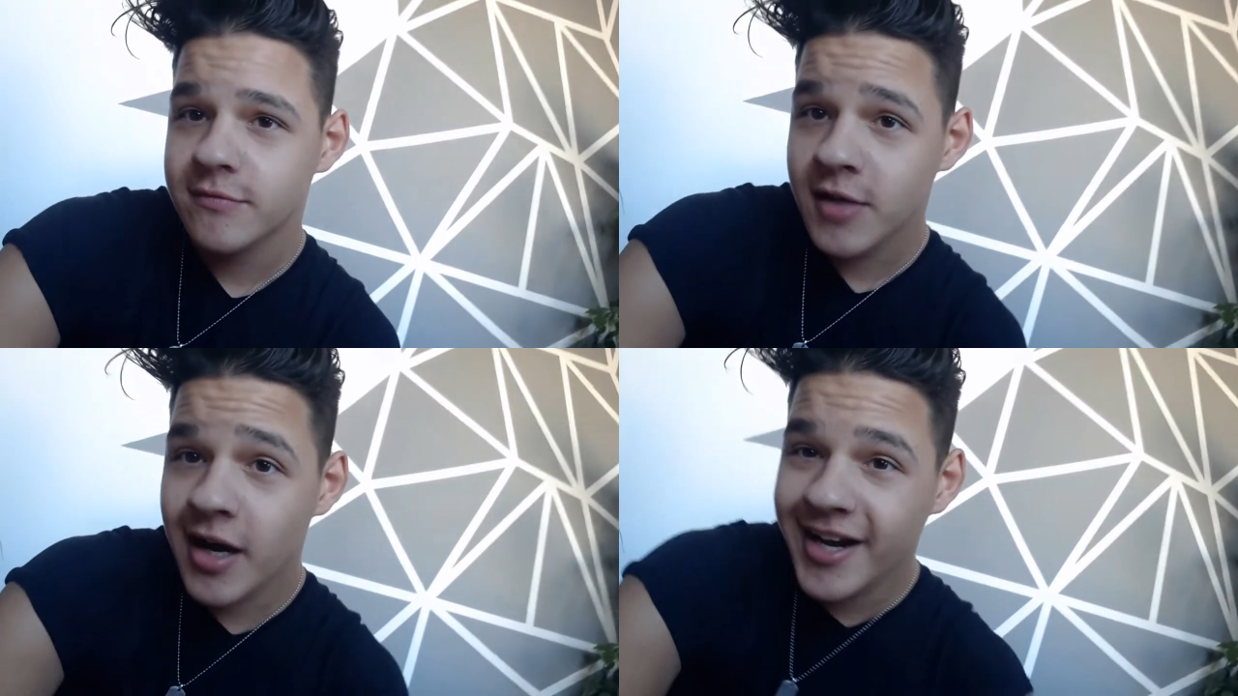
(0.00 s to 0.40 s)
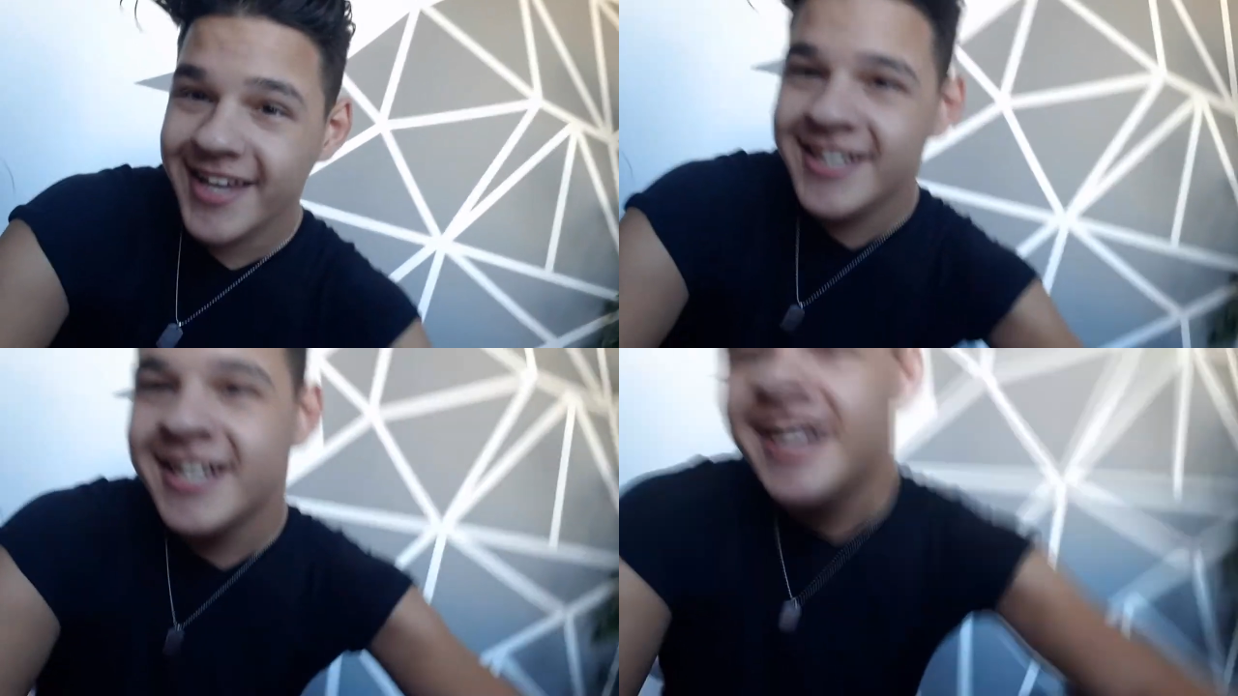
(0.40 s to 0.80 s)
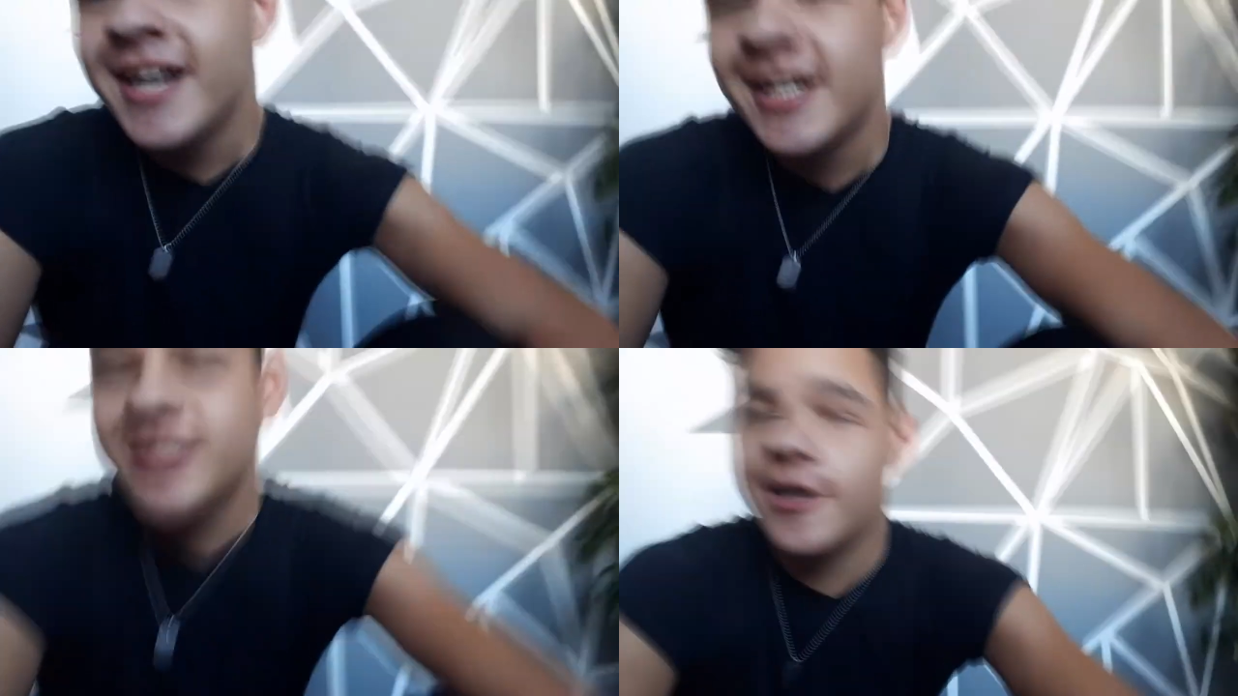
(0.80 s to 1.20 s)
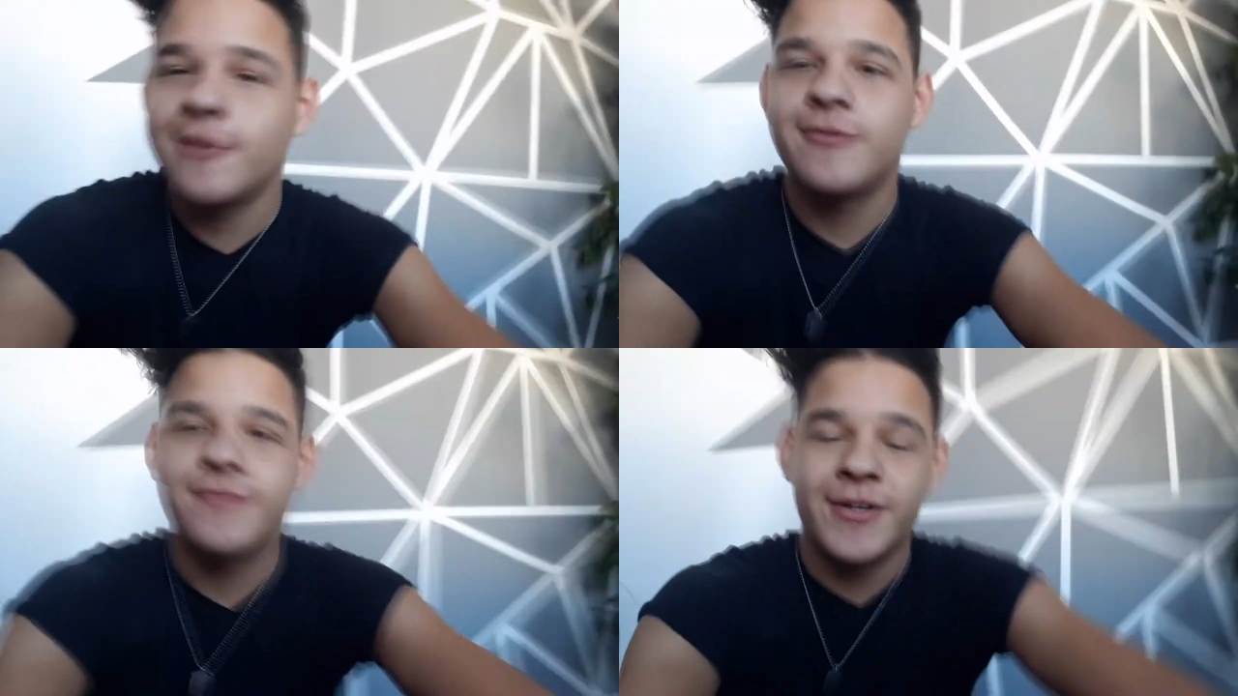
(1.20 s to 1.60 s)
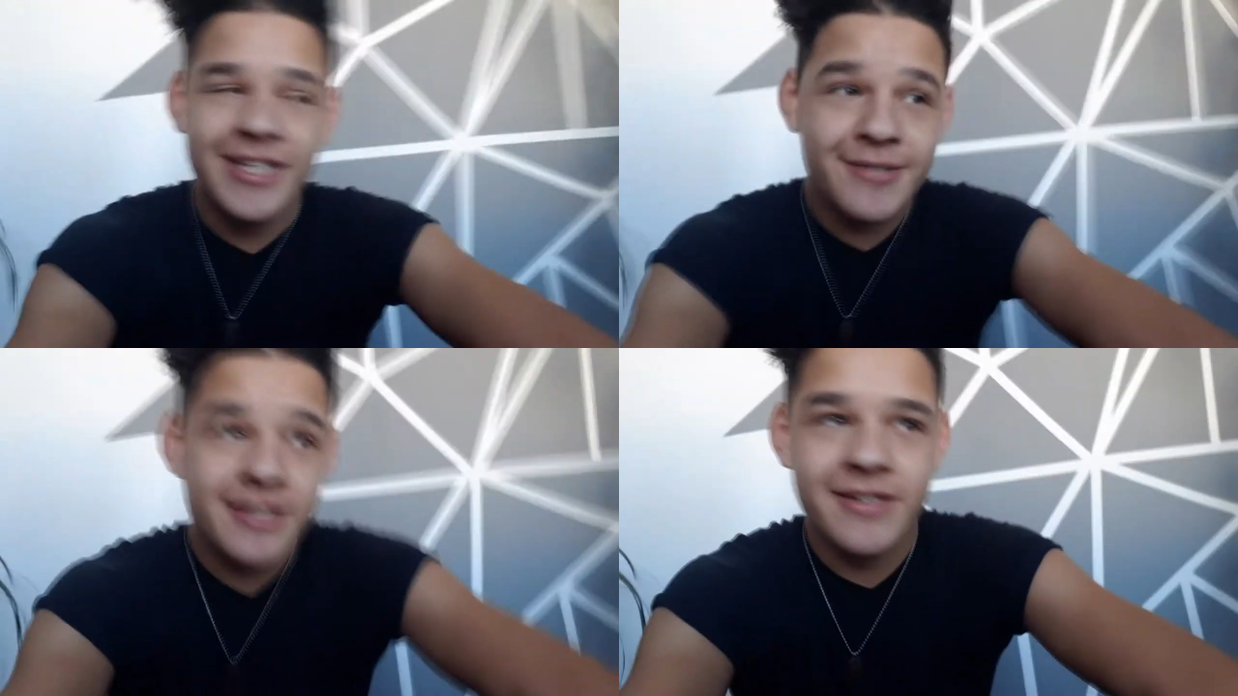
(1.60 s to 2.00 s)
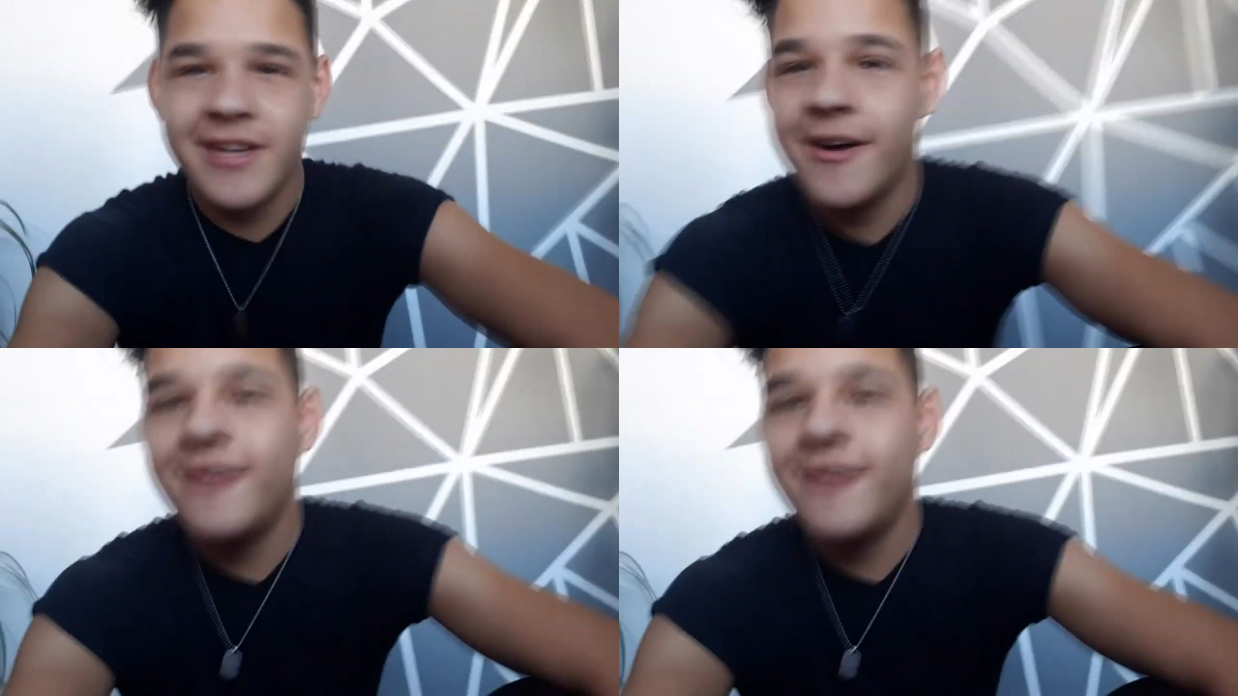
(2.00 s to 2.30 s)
Hi! So, for this week's video,